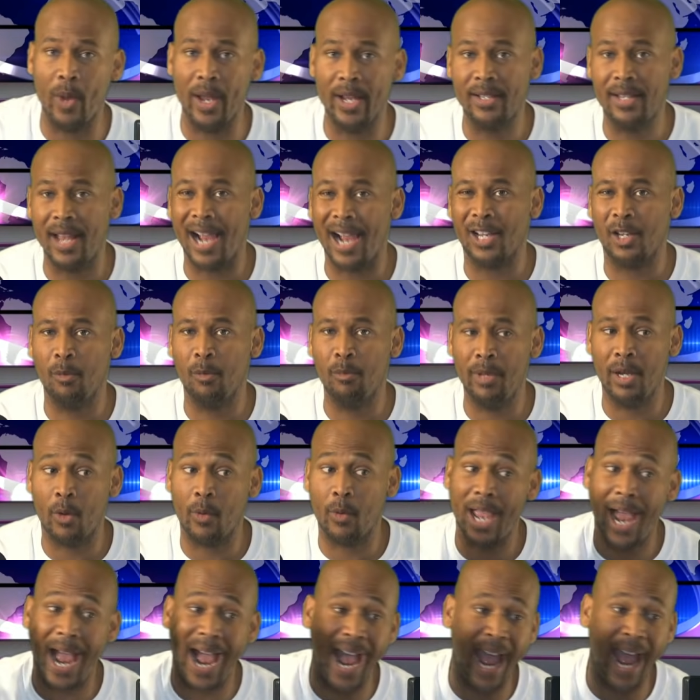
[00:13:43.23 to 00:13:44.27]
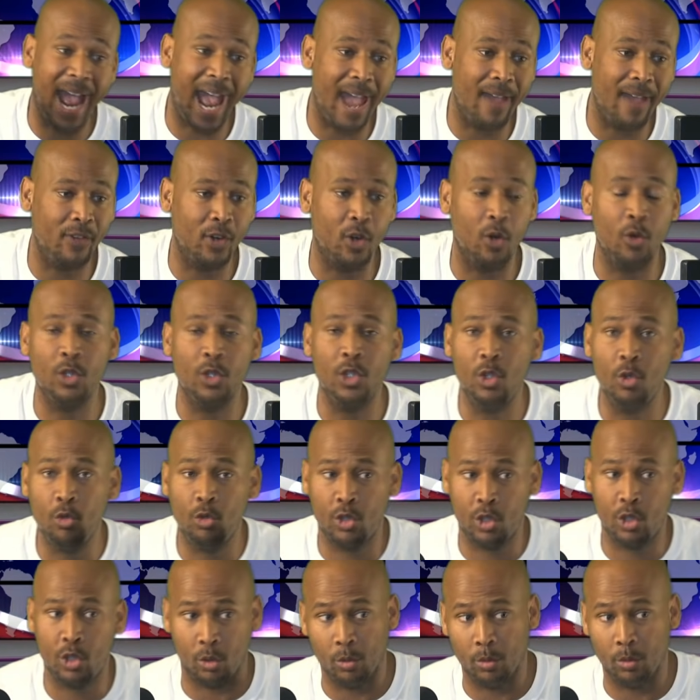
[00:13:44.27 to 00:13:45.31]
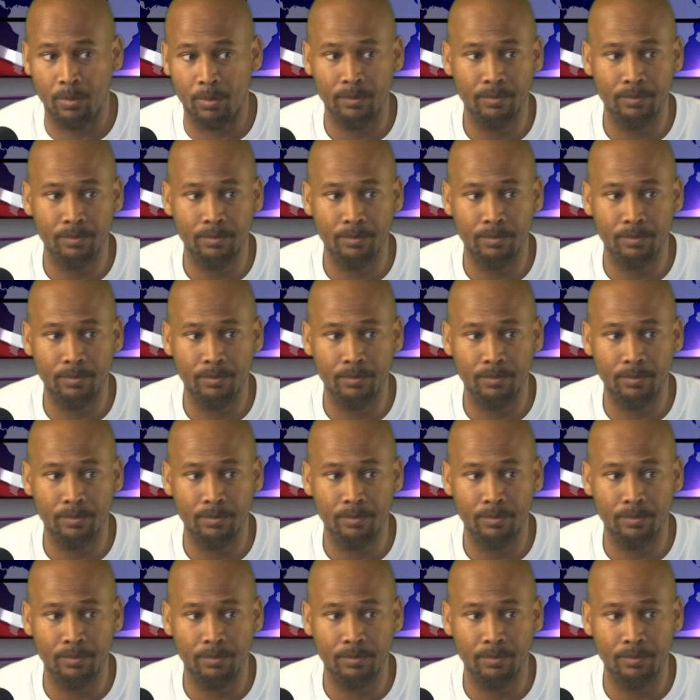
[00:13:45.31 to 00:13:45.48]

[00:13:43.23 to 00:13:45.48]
documentary, I have it on YouTube.